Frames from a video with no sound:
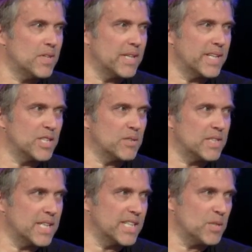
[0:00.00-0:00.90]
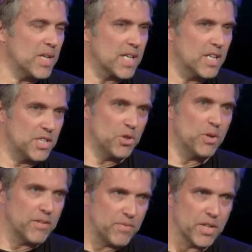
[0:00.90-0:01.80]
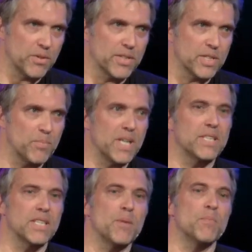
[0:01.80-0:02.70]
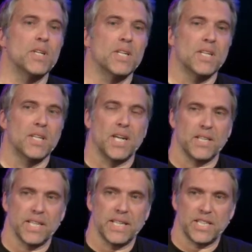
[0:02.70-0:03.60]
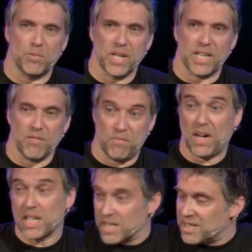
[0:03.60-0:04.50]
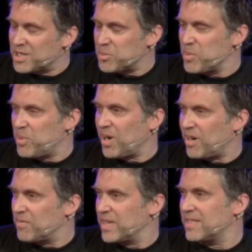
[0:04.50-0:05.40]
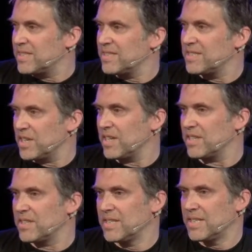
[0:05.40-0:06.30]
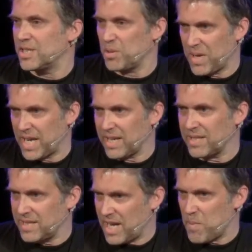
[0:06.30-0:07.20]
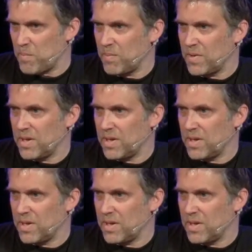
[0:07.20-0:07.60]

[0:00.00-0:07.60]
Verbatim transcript: And they, they need to make it a joy for you to submit to them. And they need to make it fun to be part of this church, submitting to them.